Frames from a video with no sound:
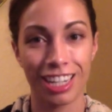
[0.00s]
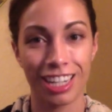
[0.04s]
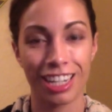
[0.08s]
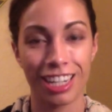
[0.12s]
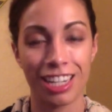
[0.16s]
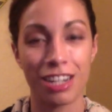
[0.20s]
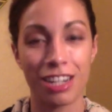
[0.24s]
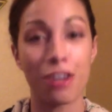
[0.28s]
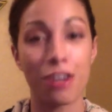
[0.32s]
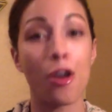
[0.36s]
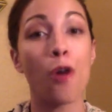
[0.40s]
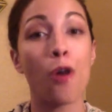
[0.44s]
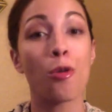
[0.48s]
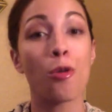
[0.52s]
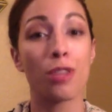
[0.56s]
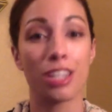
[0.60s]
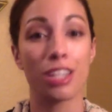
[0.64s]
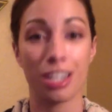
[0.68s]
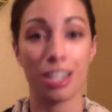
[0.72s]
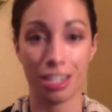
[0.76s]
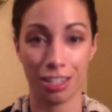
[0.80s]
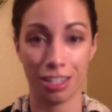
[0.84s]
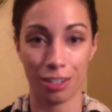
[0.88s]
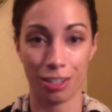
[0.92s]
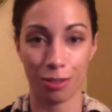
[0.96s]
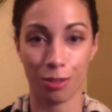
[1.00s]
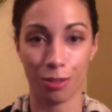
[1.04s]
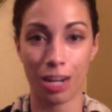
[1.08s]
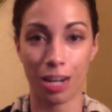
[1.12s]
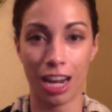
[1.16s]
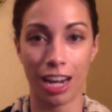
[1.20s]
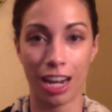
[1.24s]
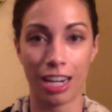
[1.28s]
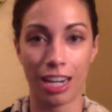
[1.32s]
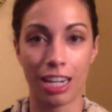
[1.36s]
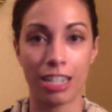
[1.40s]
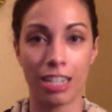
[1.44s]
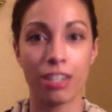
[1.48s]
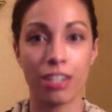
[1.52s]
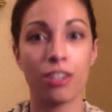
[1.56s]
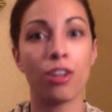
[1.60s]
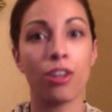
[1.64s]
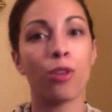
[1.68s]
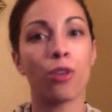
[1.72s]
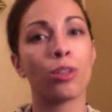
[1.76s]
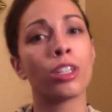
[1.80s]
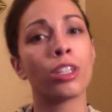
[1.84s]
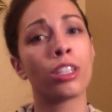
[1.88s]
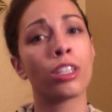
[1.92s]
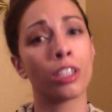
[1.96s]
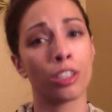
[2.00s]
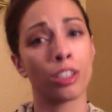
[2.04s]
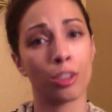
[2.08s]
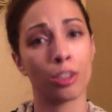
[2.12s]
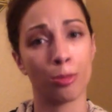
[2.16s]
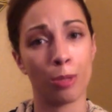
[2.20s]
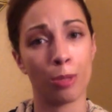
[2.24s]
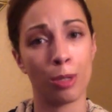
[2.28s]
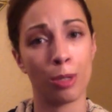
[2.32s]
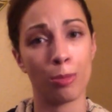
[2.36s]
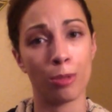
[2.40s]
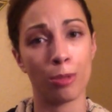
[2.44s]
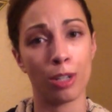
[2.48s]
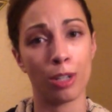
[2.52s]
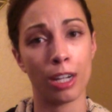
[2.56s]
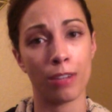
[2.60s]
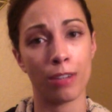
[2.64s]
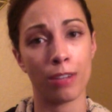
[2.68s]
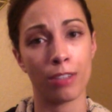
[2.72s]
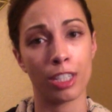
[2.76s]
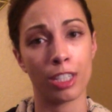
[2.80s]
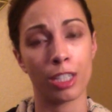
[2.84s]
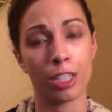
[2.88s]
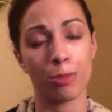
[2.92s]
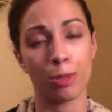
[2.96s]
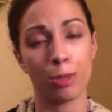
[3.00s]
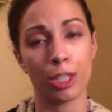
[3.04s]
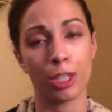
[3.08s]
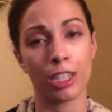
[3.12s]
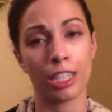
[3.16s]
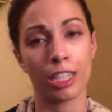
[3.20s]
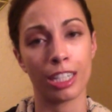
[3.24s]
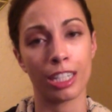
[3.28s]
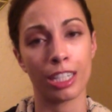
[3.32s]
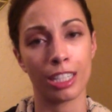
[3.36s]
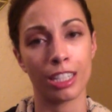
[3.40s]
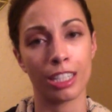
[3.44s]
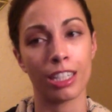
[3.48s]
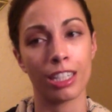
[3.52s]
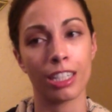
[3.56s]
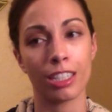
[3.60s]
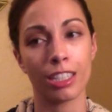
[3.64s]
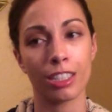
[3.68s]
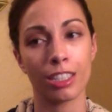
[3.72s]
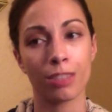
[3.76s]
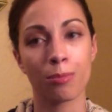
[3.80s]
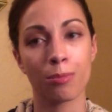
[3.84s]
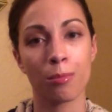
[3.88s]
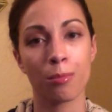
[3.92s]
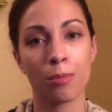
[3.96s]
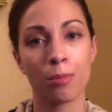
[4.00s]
Know that it's okay and know that other people have experienced this.